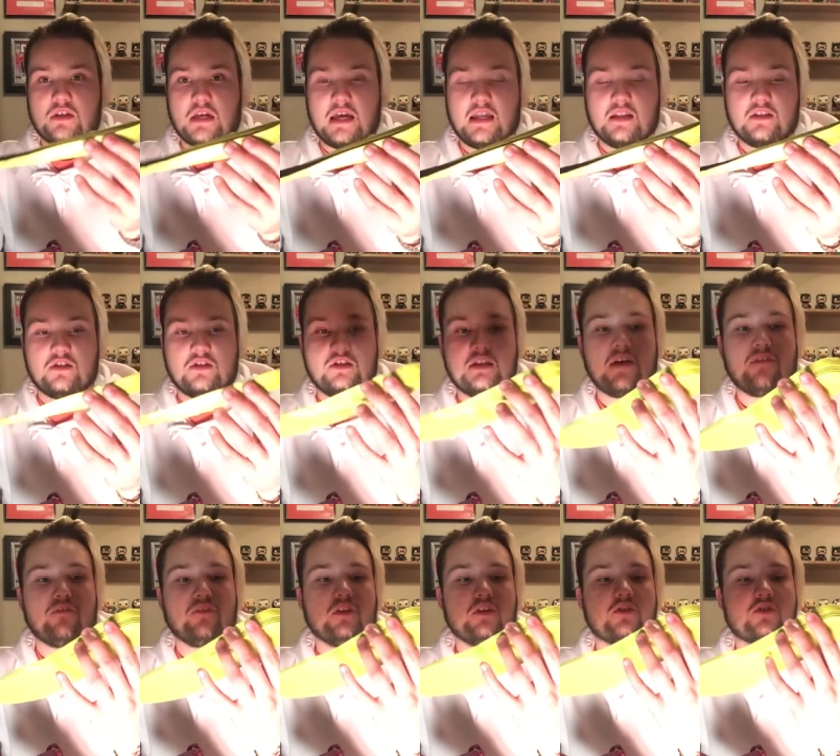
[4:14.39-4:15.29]
and it's
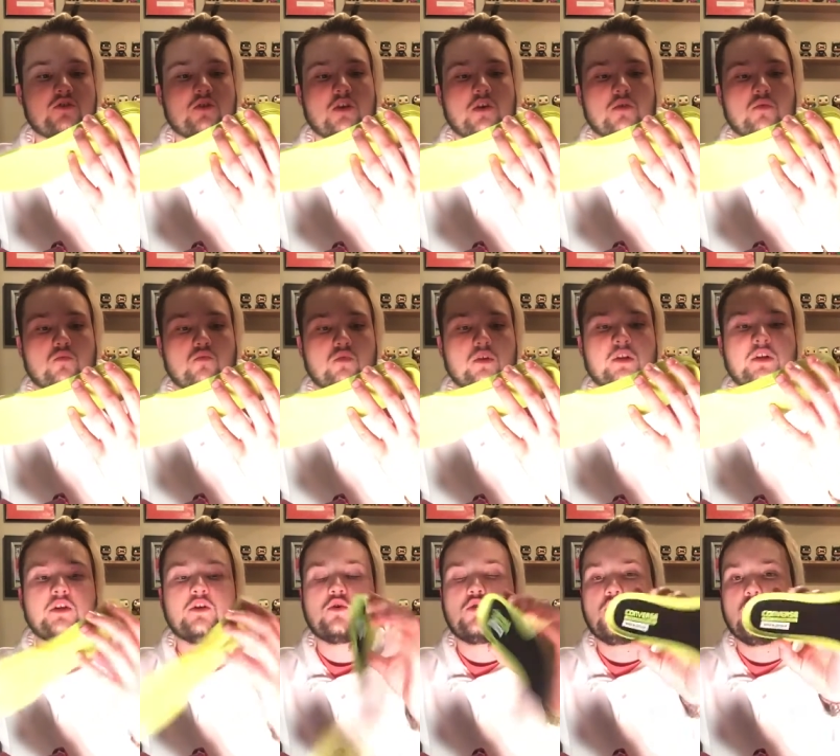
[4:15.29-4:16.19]
definitely just a
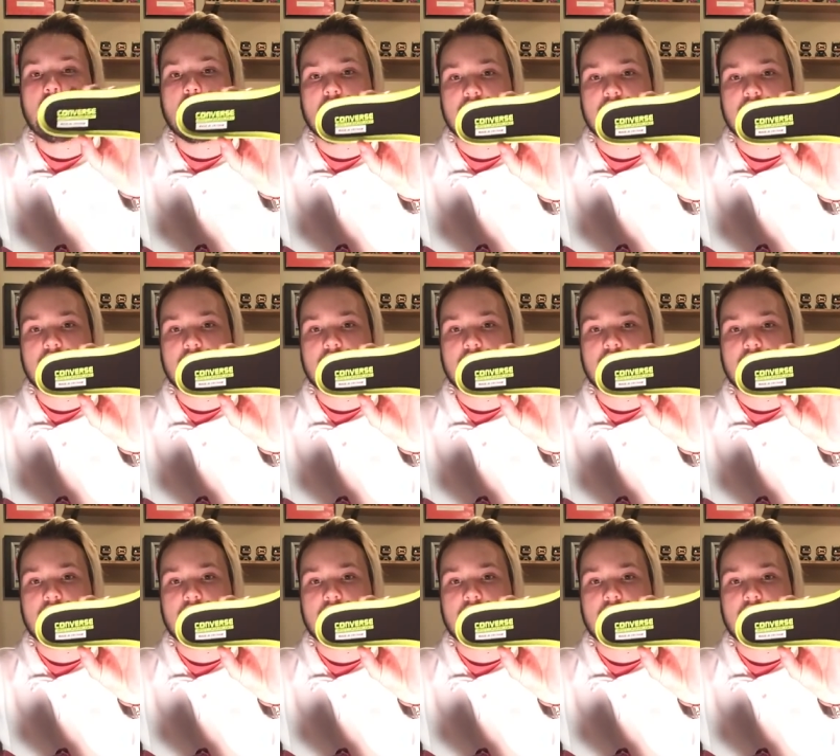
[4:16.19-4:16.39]
really cool,